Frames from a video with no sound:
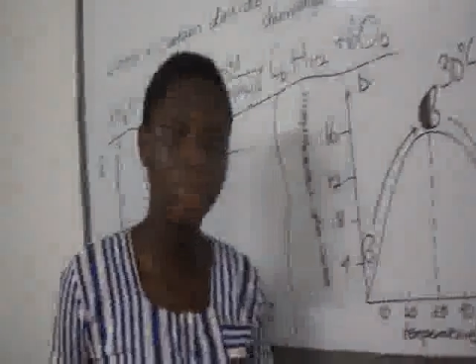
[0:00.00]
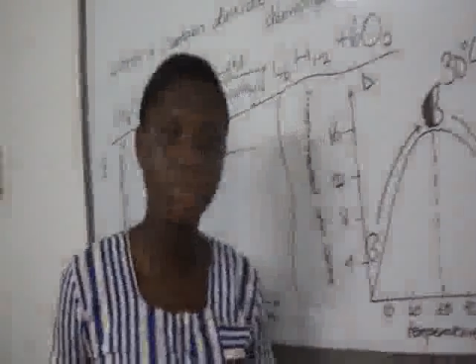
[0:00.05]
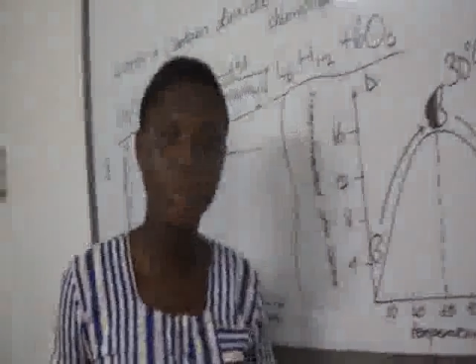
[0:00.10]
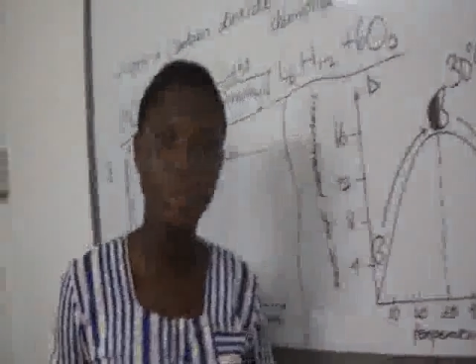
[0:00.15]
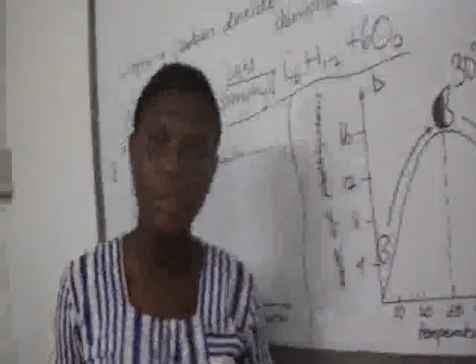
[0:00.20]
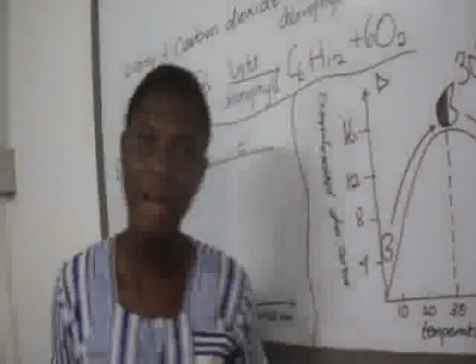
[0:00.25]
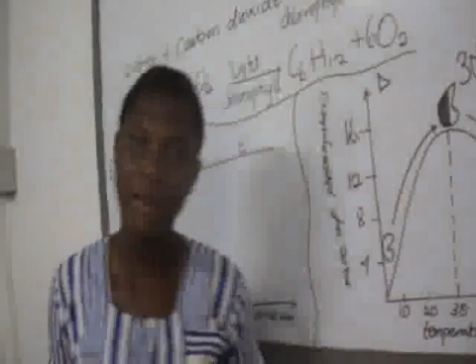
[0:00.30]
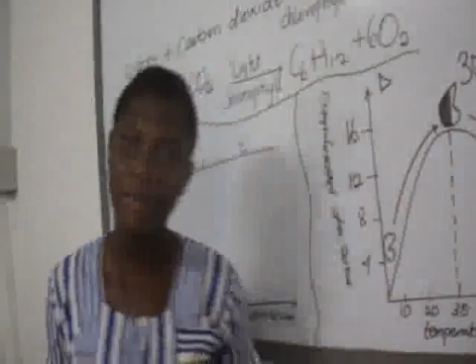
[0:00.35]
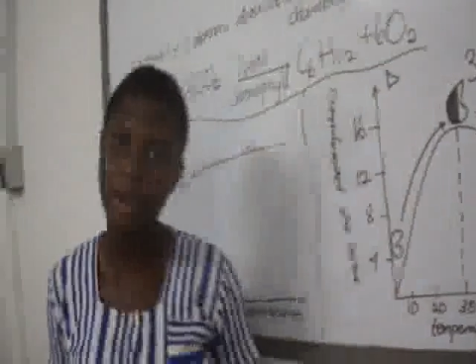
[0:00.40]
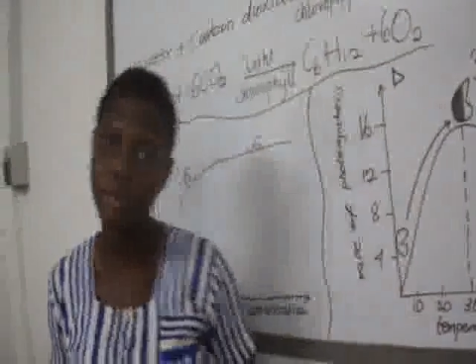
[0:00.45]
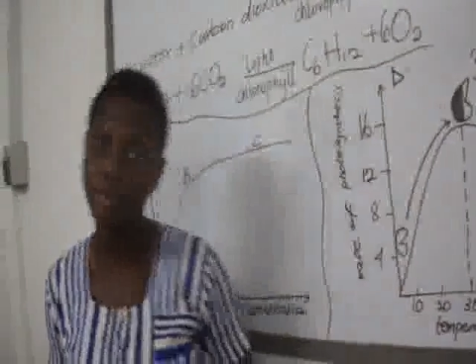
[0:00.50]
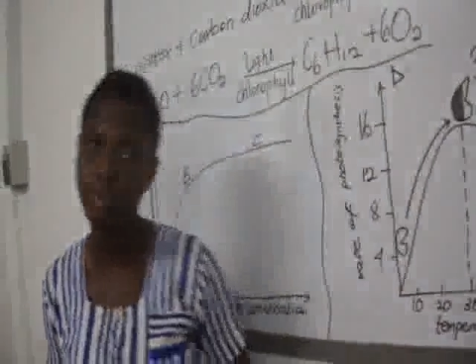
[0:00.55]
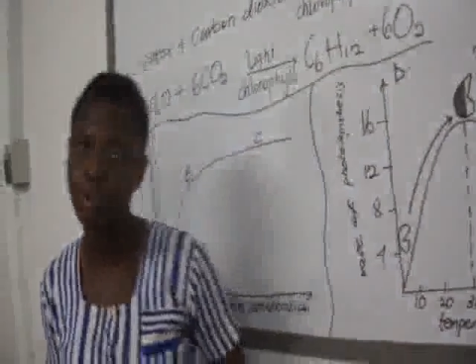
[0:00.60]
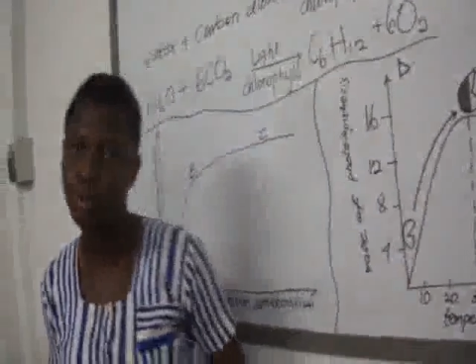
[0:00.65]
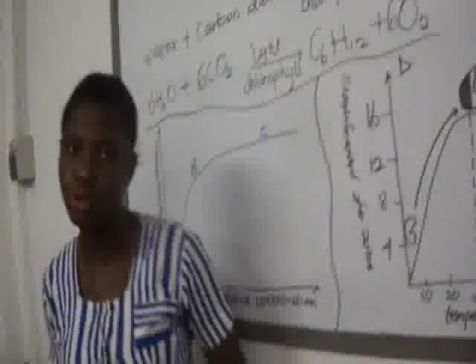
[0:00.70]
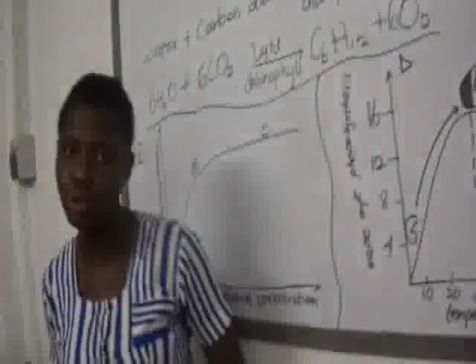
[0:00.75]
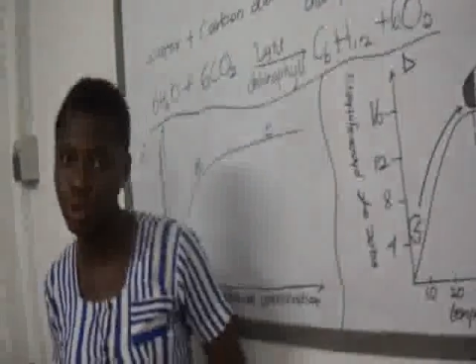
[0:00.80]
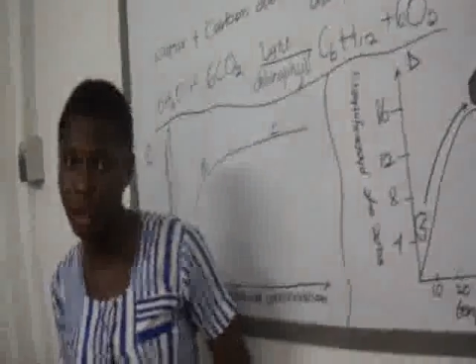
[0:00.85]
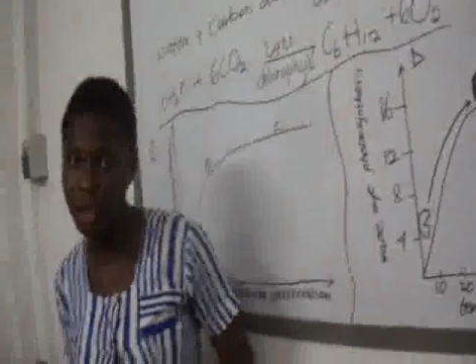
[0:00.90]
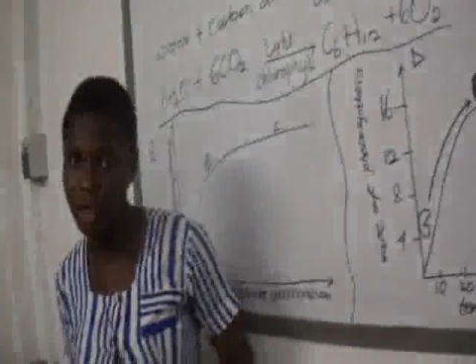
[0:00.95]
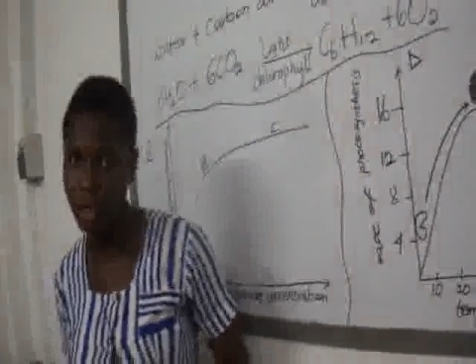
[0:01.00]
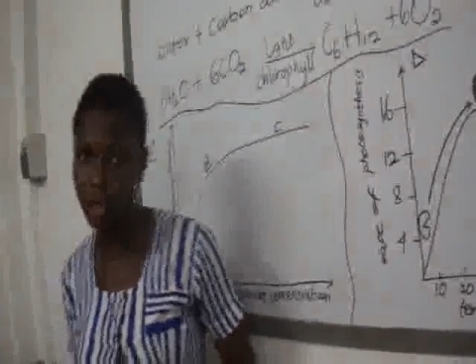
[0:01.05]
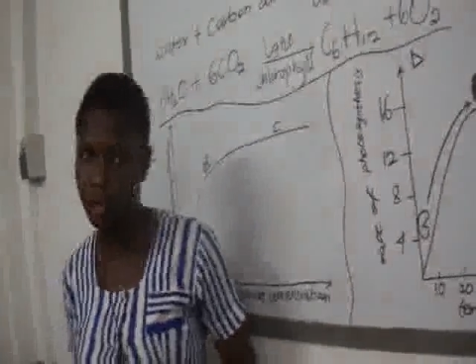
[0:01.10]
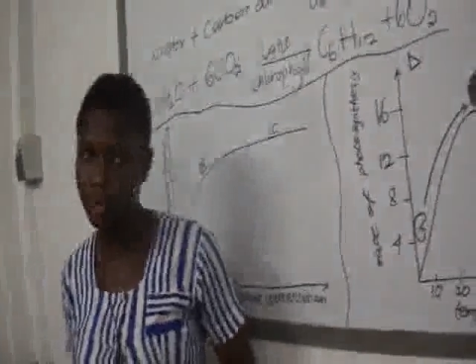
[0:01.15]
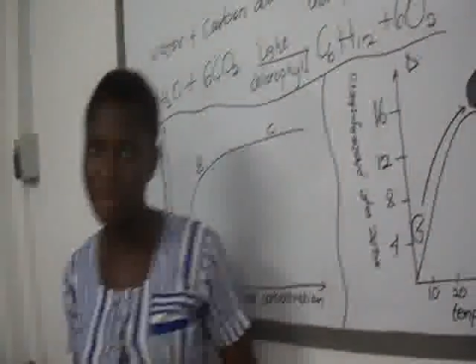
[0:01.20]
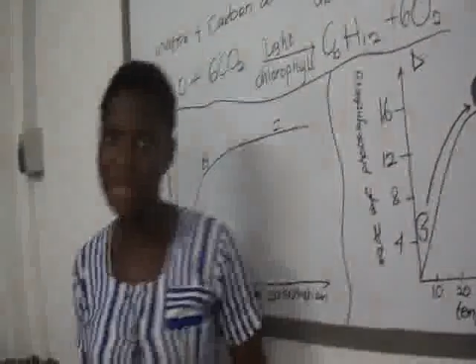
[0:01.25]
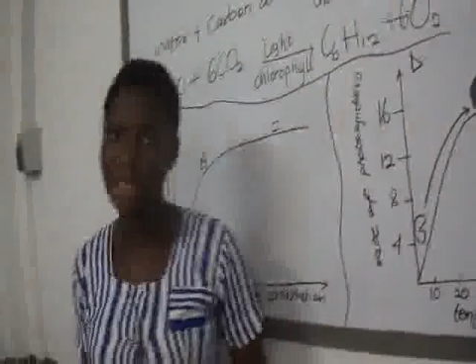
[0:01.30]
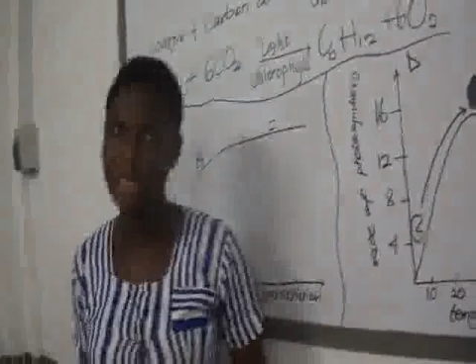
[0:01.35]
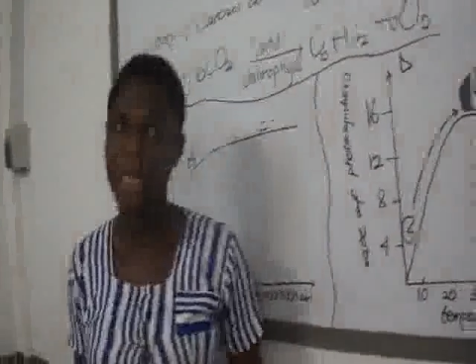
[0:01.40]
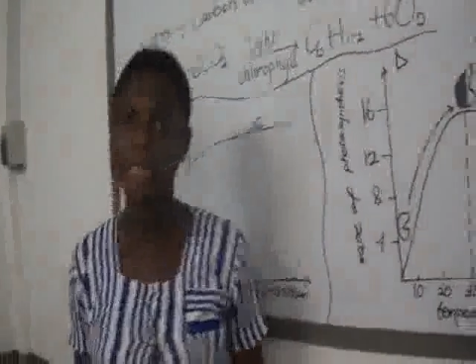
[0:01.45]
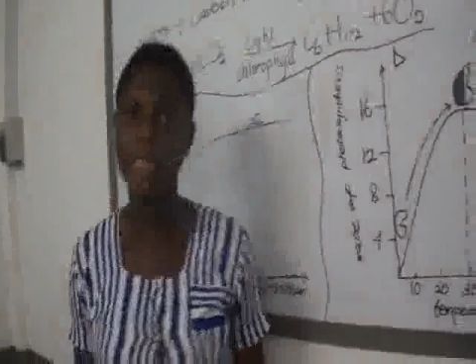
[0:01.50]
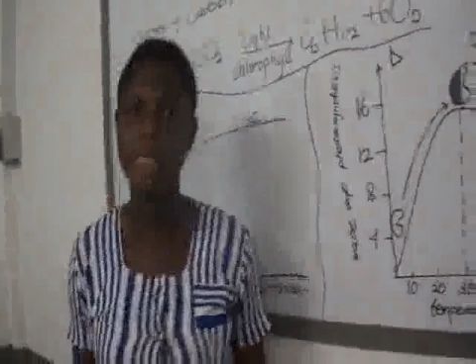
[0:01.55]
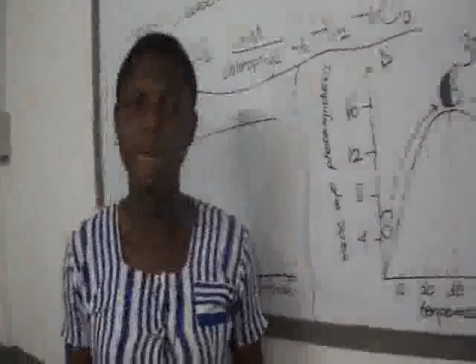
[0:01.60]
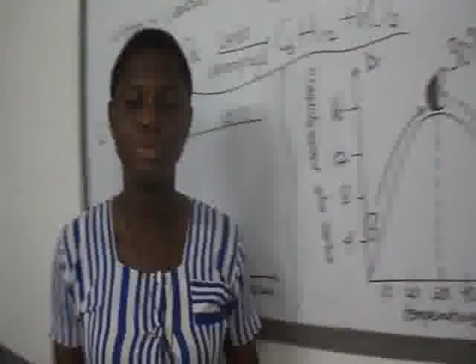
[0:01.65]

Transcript: move around too slowly to meet the